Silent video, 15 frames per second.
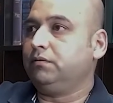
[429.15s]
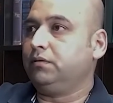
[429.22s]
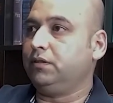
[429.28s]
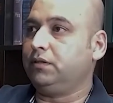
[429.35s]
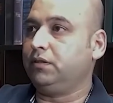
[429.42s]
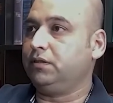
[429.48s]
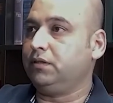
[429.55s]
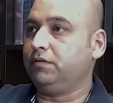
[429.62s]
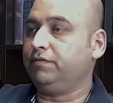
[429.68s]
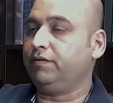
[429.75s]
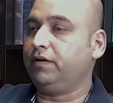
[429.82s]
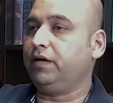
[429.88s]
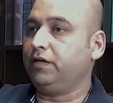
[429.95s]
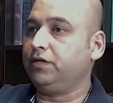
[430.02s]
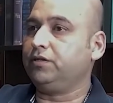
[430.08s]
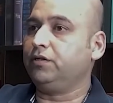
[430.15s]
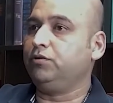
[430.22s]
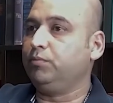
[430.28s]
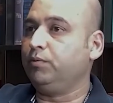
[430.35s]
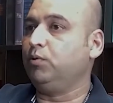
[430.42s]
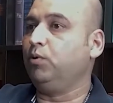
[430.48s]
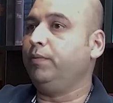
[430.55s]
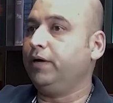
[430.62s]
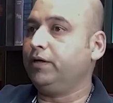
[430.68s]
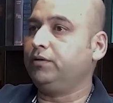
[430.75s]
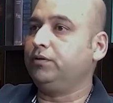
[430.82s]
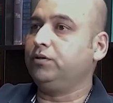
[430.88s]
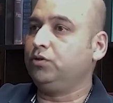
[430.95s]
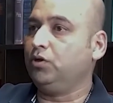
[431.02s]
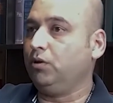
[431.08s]
it doesn't flourish and you go back to
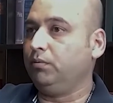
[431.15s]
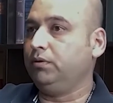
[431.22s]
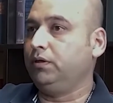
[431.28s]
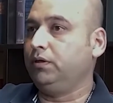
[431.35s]
your job.